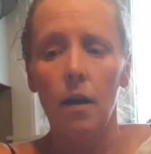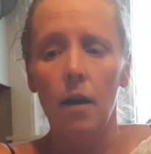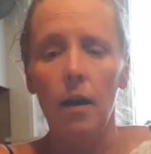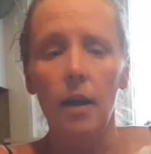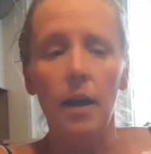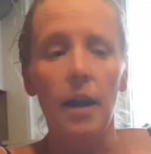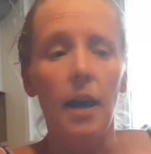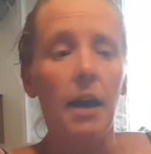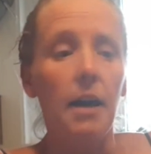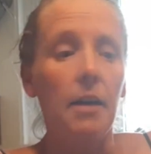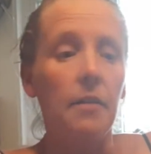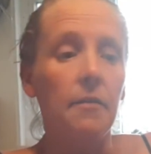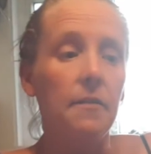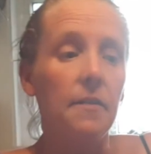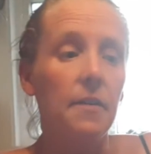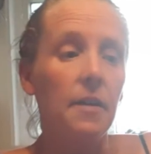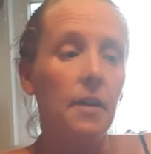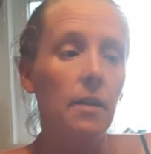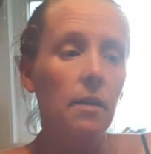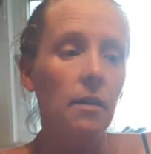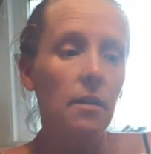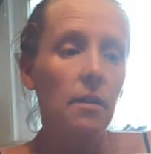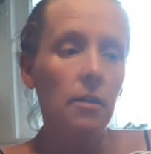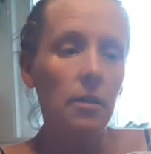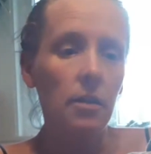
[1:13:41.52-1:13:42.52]
I have
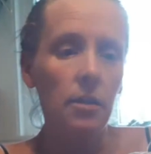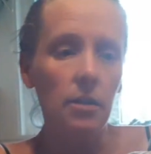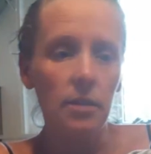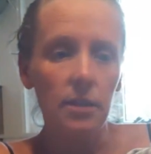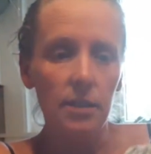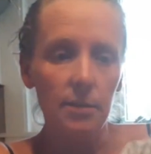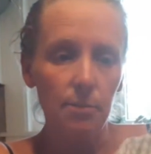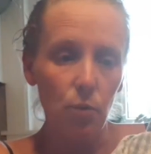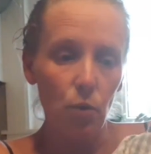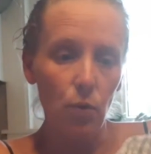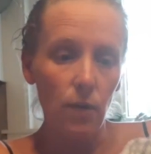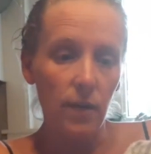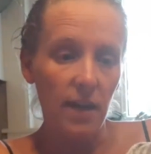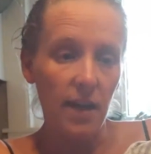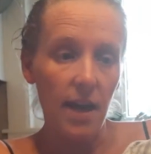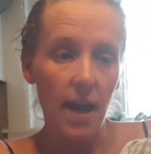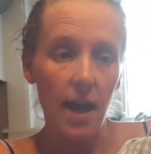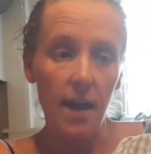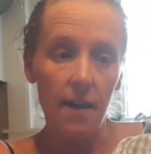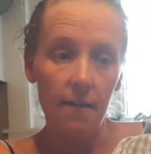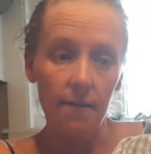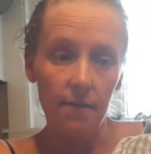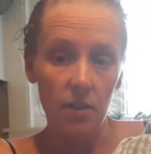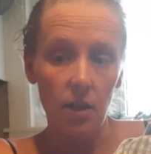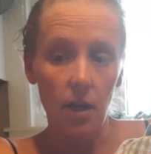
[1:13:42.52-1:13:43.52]
more than
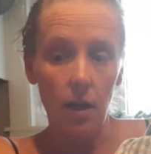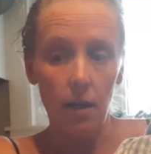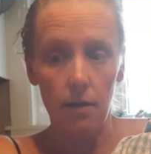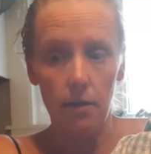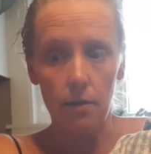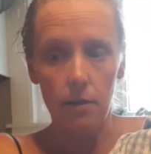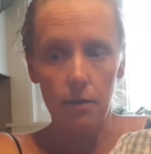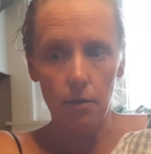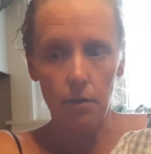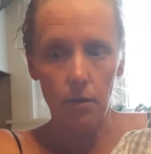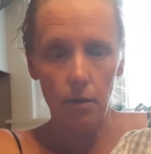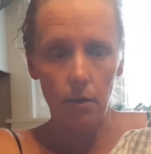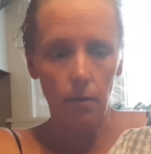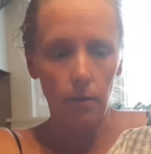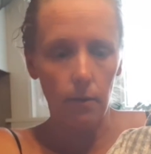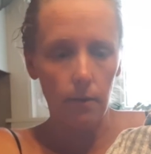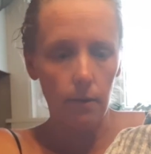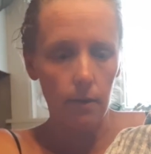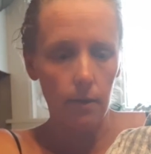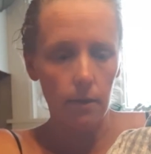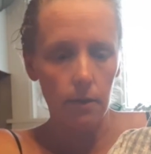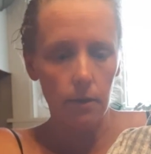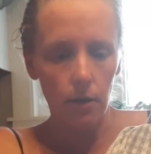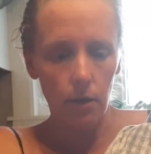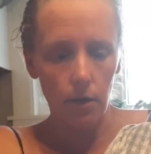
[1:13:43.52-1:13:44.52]
half done, so
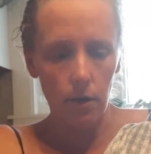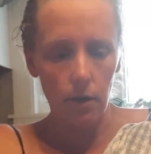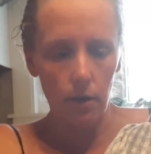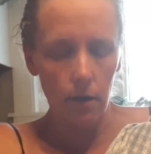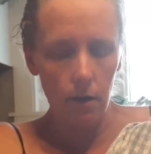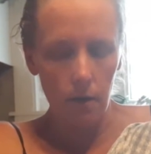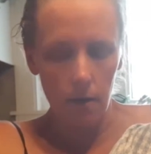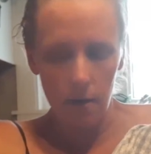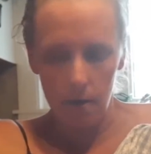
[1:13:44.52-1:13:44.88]
that's good.